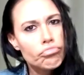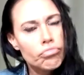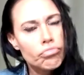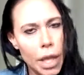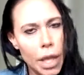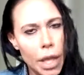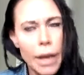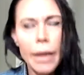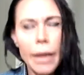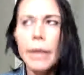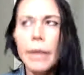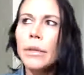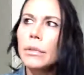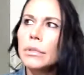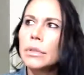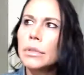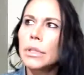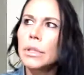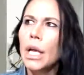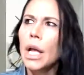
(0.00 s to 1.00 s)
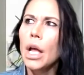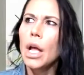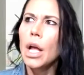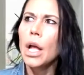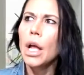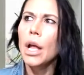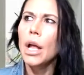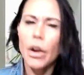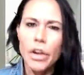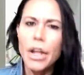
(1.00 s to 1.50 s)
Okay.
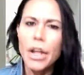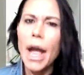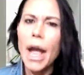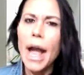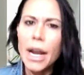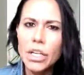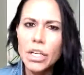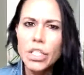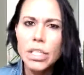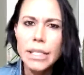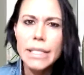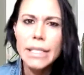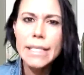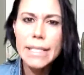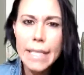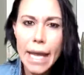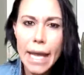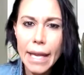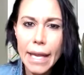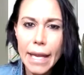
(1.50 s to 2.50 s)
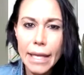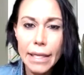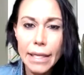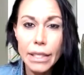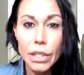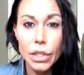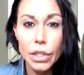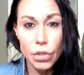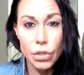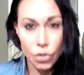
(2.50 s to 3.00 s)
Are you actually
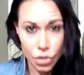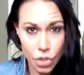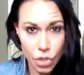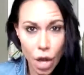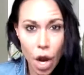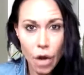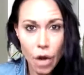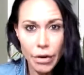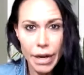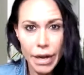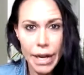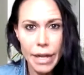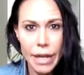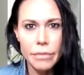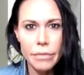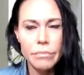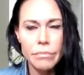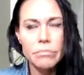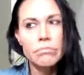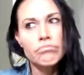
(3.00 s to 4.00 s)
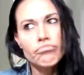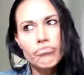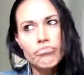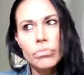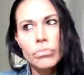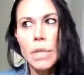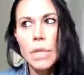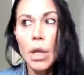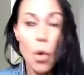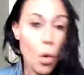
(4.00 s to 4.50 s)
saying you're sorry?
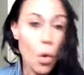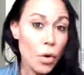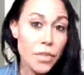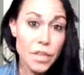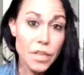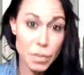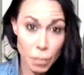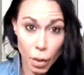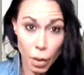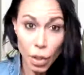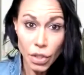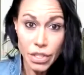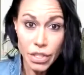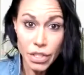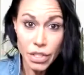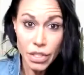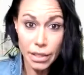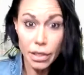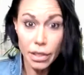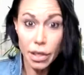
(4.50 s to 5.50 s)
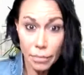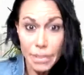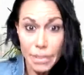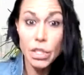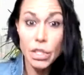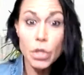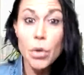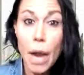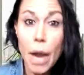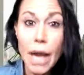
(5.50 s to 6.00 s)
Or this person, I
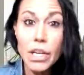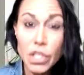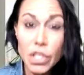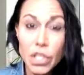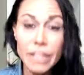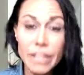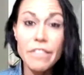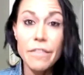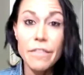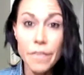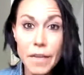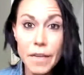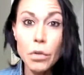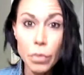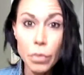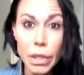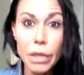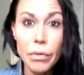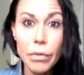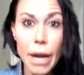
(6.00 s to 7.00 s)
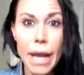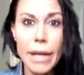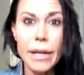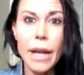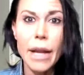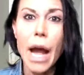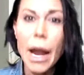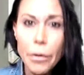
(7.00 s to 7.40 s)
mean, do you actually feel regret?